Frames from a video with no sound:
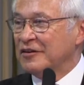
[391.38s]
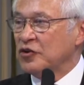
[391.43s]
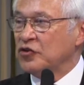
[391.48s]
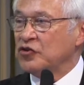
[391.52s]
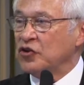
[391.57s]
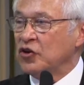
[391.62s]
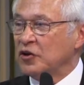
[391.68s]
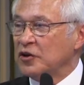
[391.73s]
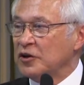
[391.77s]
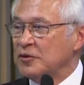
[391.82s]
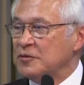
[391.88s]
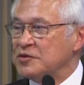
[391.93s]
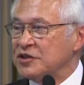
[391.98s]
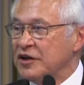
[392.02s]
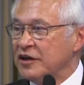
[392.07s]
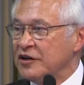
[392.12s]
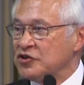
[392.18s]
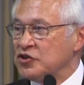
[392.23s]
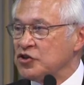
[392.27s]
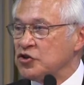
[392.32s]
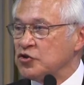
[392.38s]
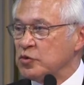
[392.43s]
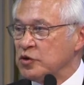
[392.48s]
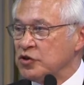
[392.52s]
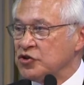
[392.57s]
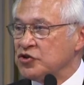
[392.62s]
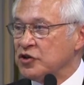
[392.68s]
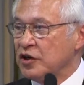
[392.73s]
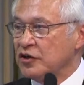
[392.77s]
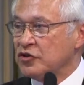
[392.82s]
the circumstances
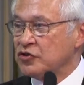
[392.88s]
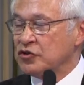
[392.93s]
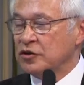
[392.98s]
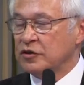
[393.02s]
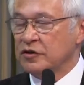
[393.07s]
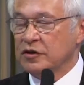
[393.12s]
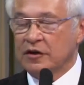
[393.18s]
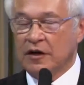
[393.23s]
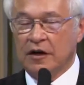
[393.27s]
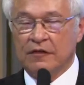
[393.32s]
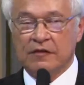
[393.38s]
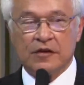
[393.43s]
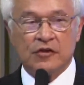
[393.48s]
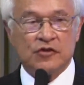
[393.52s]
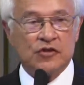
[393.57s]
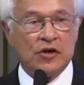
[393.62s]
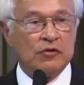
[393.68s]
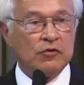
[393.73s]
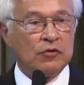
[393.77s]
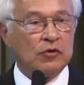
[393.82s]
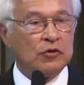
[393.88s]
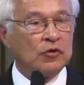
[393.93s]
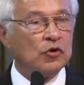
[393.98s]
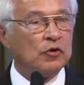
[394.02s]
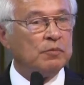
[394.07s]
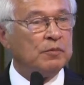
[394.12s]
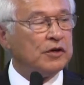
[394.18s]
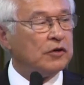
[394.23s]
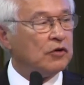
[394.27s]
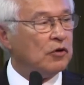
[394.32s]
were such that the Governor-General
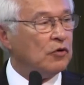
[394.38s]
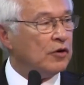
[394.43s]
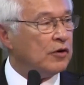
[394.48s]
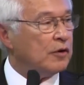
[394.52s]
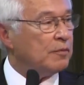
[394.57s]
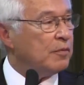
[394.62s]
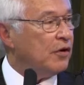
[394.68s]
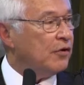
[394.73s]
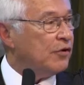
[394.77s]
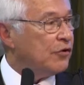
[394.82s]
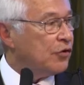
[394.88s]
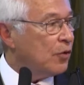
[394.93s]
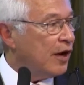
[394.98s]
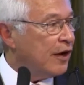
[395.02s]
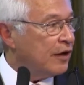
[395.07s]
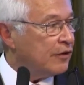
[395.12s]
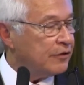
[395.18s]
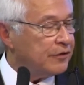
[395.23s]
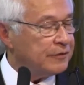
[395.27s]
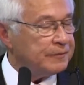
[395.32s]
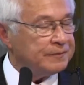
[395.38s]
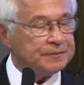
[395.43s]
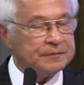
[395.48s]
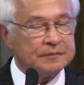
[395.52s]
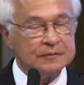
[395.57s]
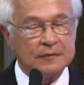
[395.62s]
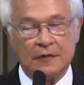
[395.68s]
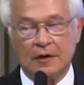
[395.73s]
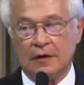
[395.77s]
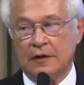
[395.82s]
could be called upon to act.
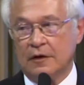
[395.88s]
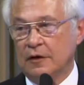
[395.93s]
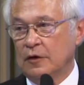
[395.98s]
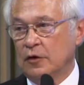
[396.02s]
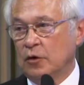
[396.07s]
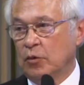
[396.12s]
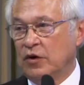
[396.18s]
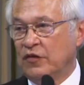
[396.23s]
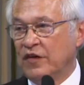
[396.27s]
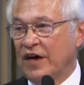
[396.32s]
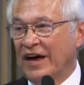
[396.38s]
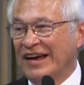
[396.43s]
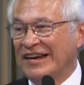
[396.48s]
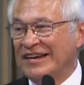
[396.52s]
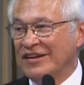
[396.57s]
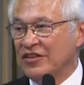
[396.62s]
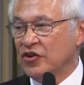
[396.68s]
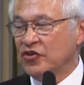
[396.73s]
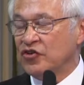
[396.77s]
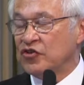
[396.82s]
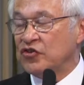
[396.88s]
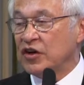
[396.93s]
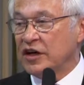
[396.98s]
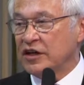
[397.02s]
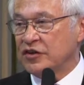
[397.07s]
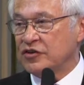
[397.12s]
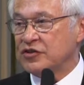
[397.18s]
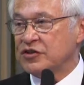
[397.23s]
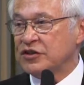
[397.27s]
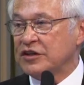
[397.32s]
We've had in the
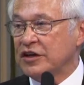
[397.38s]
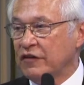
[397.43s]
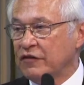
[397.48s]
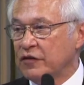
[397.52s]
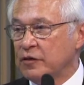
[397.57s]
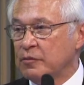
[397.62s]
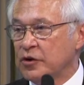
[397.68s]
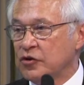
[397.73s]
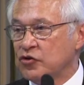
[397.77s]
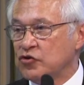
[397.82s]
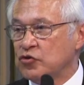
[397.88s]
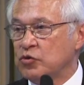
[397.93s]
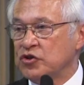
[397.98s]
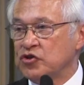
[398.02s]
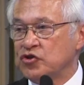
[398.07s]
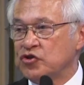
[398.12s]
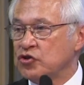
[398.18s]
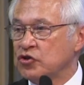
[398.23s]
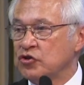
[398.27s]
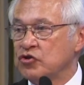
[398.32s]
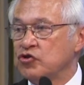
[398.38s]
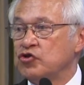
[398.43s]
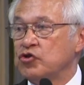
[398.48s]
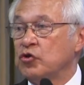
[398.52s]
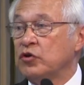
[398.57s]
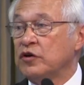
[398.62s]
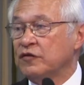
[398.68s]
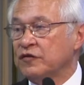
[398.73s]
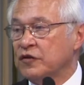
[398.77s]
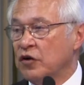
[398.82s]
states governments which
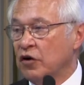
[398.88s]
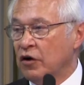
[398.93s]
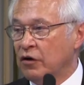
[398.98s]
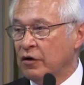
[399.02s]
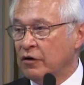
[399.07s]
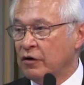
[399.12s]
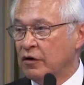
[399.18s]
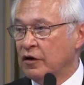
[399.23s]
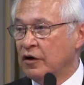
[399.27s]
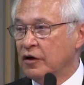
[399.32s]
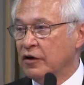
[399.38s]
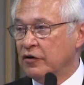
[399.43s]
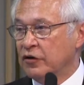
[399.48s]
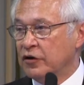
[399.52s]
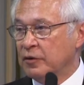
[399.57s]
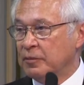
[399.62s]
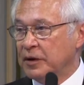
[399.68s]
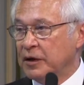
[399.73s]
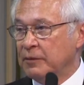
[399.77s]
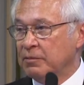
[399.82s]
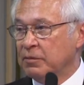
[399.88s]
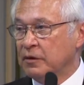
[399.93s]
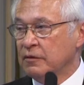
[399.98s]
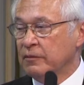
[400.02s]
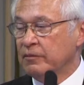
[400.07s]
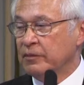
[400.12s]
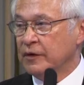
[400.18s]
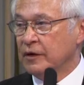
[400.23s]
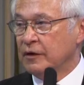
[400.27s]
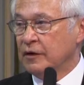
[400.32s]
should have gone to the people.
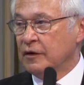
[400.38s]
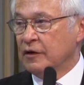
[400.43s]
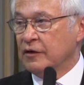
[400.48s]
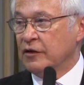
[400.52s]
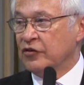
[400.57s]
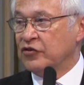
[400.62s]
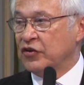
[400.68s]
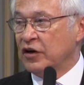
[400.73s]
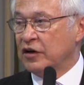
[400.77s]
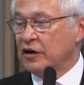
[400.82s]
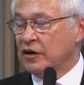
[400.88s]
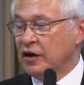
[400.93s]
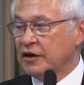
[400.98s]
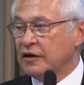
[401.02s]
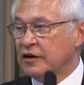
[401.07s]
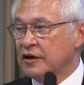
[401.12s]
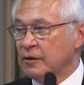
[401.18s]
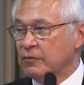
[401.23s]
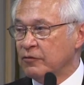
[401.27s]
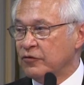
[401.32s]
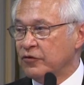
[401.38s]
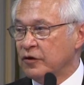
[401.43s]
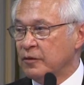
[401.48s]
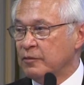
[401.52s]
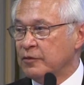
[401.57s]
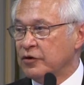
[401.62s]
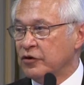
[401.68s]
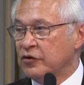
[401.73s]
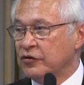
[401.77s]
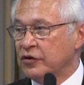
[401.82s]
The state I come
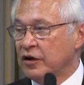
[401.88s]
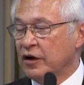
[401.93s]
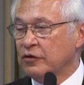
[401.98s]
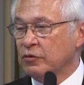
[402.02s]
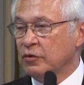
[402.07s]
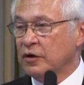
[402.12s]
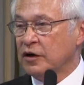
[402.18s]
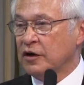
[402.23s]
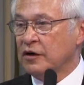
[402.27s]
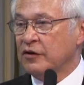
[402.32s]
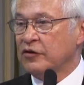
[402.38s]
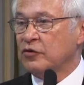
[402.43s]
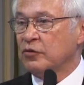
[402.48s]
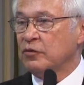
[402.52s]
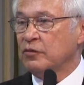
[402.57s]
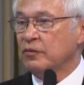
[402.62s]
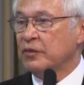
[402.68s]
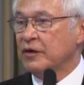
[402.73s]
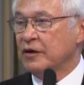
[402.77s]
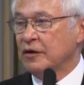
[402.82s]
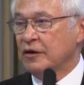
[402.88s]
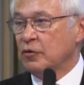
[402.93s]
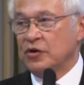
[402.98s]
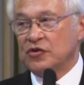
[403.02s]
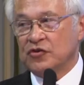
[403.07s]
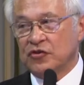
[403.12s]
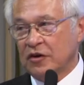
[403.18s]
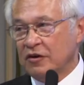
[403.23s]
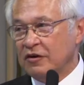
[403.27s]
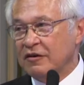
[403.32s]
from, New South Wales,
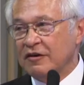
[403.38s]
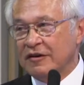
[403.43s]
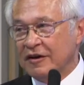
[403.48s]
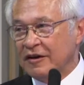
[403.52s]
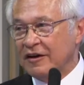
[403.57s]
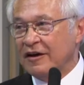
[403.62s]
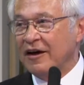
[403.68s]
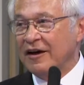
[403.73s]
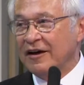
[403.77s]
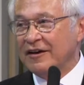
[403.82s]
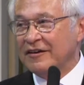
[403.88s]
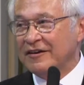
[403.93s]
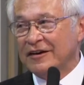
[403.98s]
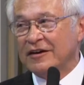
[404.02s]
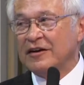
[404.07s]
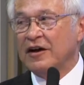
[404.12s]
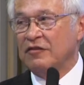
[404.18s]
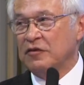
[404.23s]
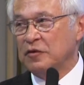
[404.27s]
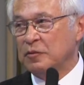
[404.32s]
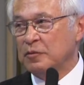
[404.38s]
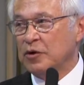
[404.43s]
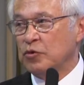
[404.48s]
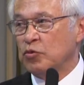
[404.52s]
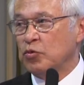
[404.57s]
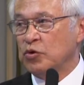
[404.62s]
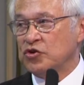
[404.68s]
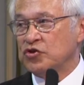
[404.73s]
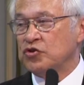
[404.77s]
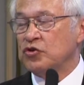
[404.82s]
we certainly had a
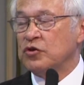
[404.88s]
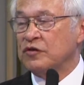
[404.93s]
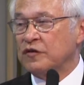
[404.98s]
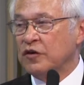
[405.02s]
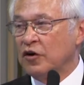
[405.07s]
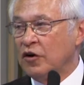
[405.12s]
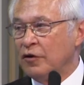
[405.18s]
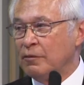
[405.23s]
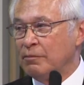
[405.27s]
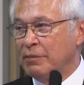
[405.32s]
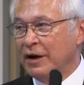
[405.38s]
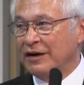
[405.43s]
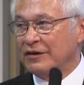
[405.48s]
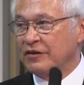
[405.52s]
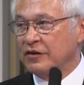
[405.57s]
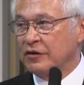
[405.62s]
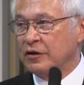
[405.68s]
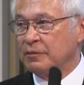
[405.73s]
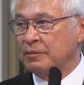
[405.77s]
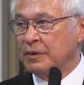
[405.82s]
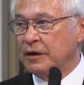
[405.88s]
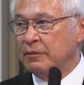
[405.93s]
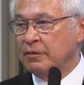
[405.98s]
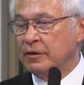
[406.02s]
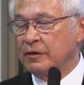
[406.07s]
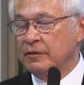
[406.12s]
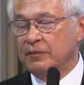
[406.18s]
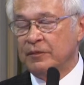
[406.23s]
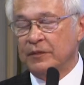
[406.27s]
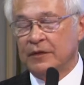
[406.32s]
government which should have gone back to the
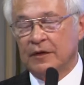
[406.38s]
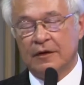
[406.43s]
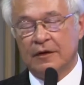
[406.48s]
people.